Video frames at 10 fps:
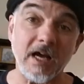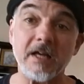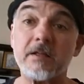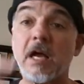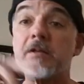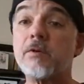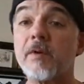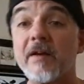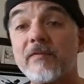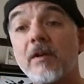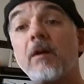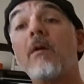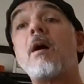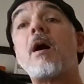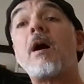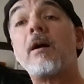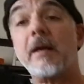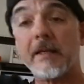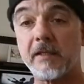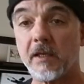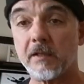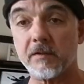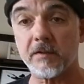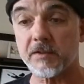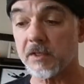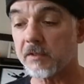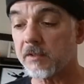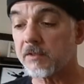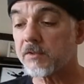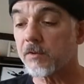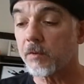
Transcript: I don't have to go at the end of the sentence,